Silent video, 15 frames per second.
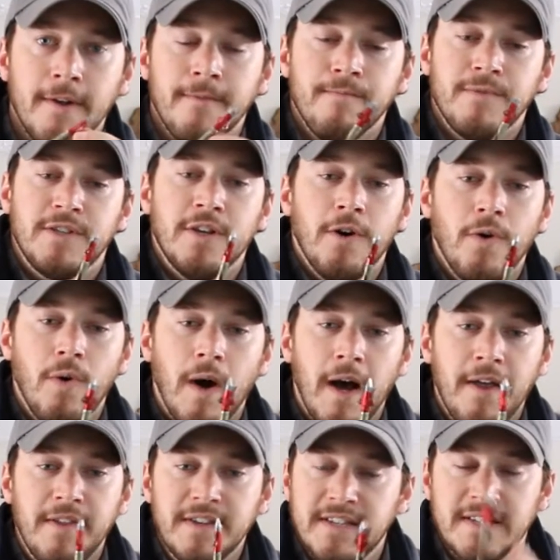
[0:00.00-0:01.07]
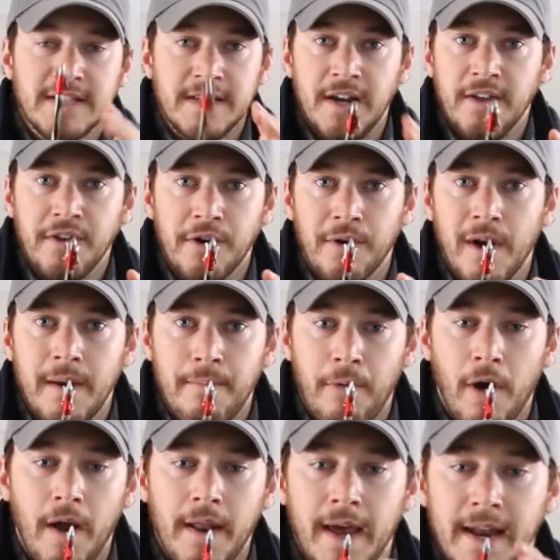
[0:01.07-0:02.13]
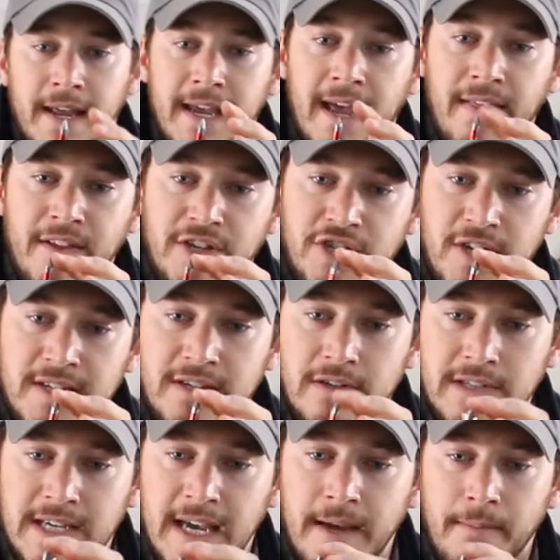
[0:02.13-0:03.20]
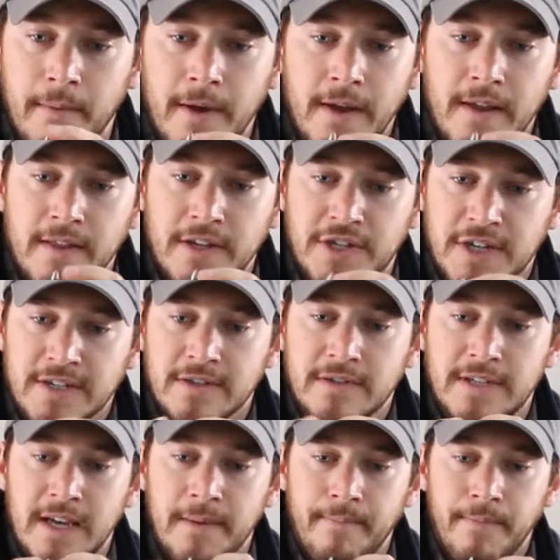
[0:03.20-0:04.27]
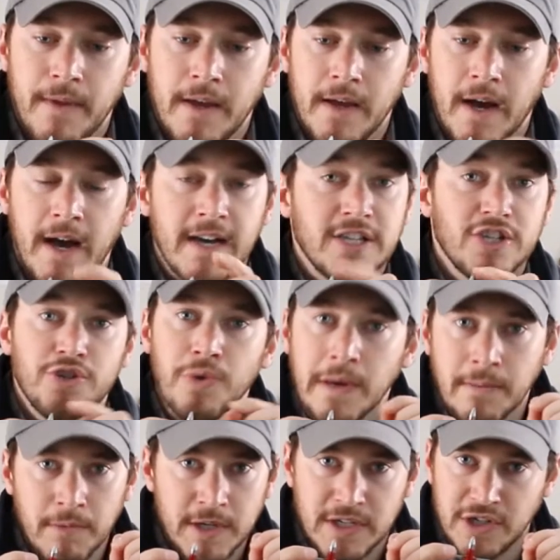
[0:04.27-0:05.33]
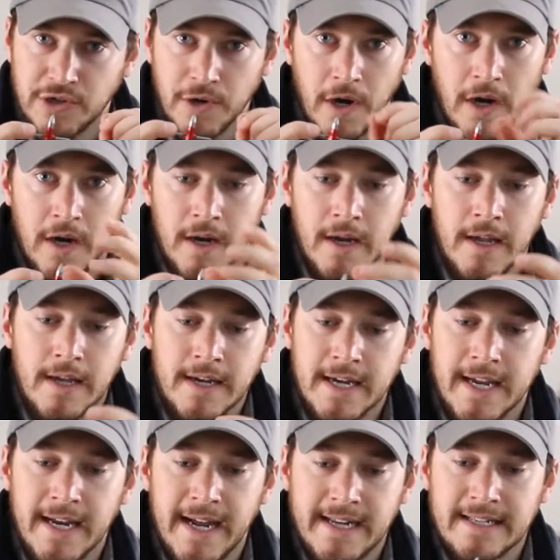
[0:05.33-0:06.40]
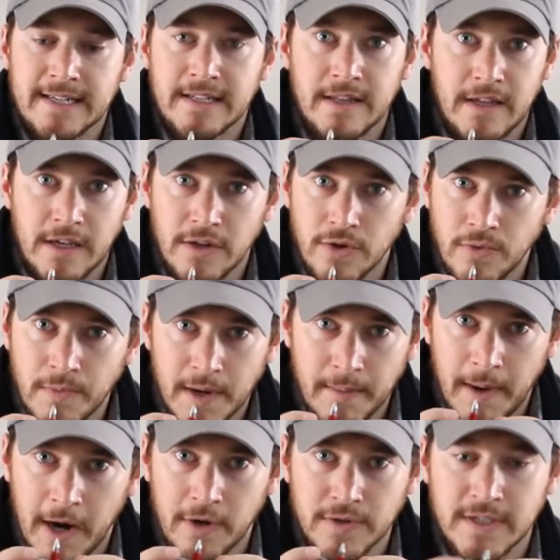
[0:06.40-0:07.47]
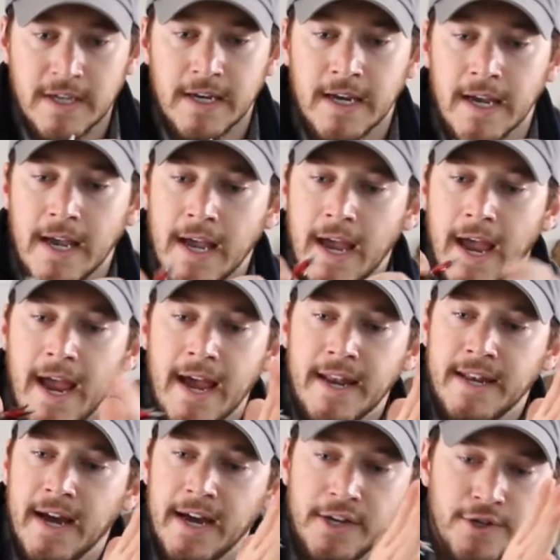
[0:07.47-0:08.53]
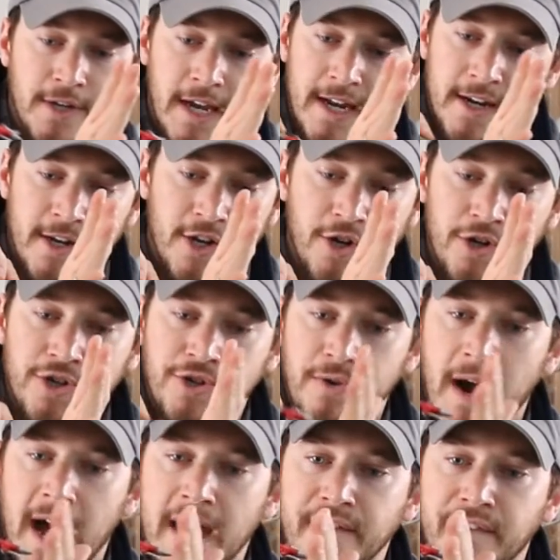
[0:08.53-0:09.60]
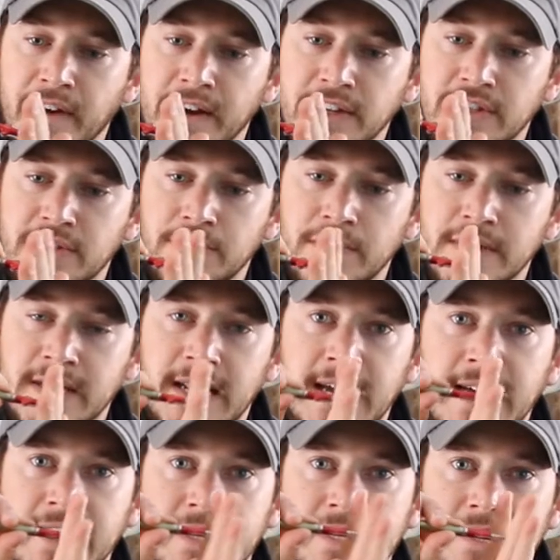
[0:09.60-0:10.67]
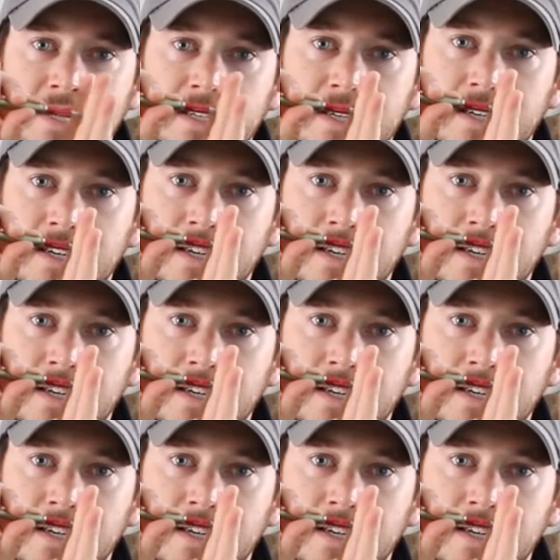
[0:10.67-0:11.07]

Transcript: So this is another great broadhead. Again, the chisel tip, extremely strong, connected to the aluminum housing, and you get a good drive, and as soon as it hits,